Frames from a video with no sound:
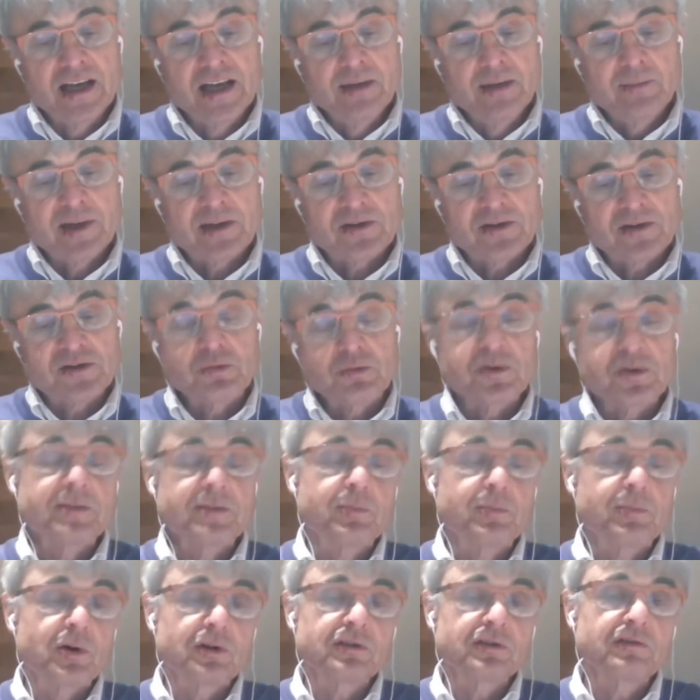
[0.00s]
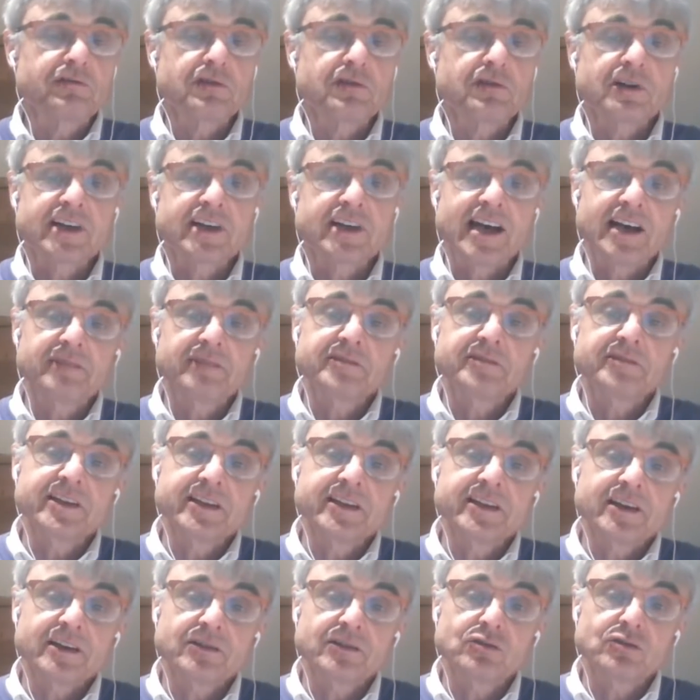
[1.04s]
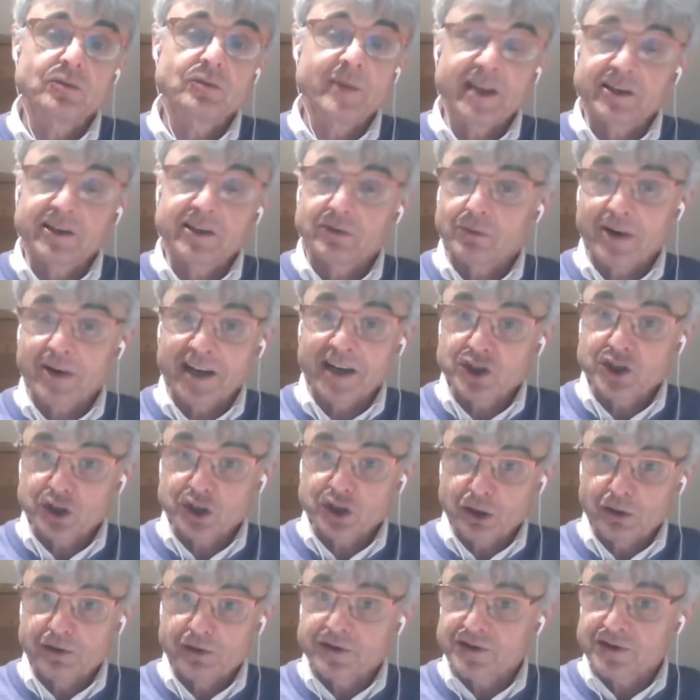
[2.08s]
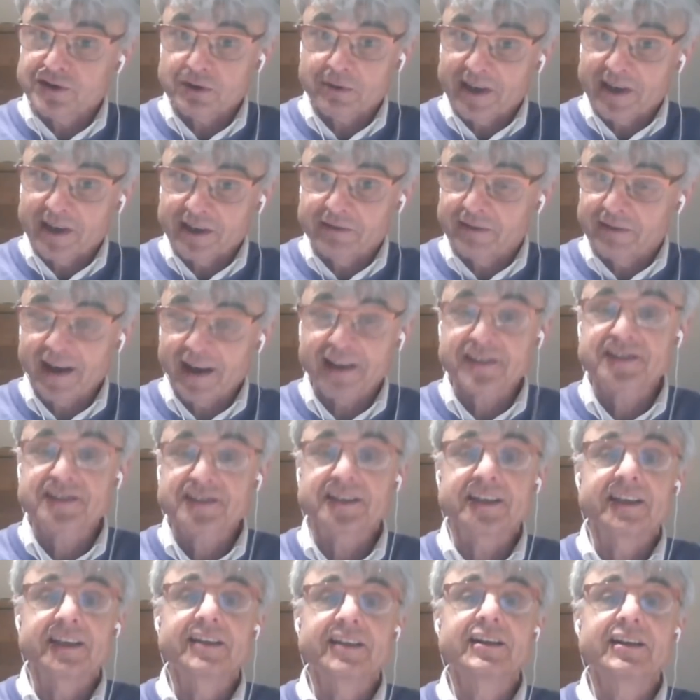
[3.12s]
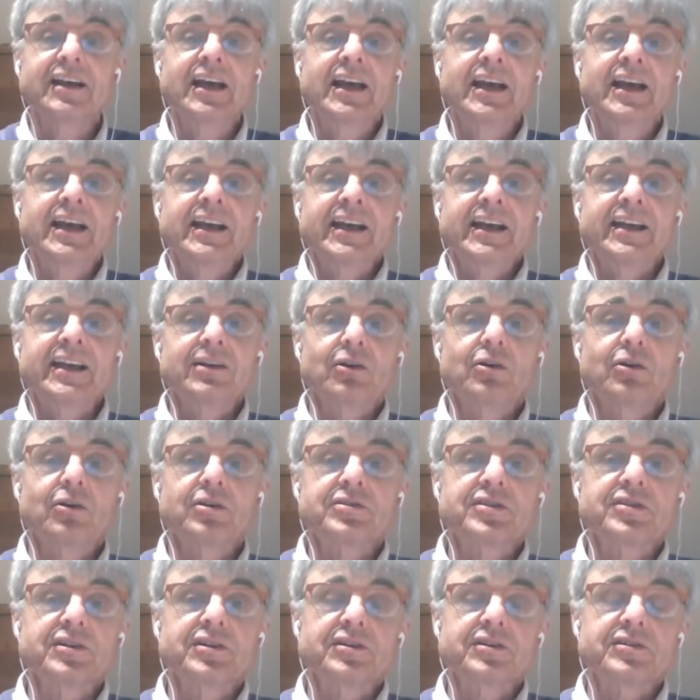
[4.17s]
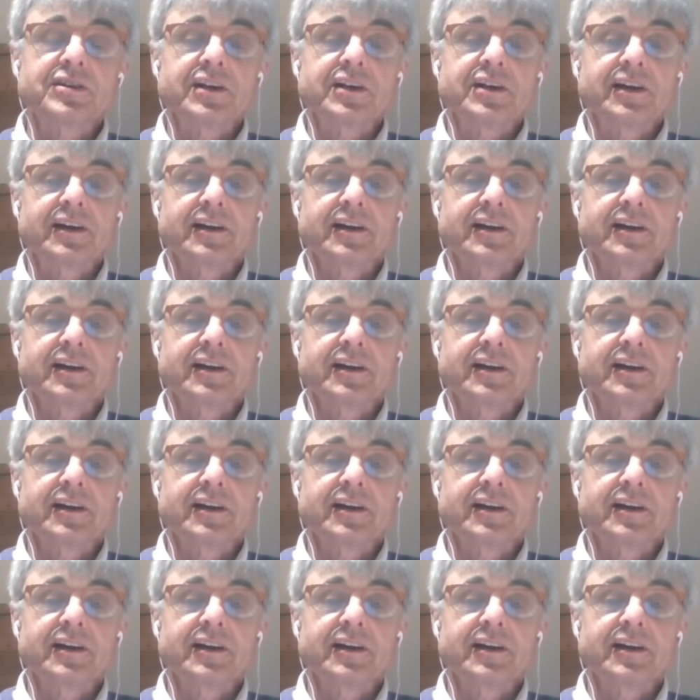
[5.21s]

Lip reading: because it was important for Gavi to make the right choice, the right vaccine, in order,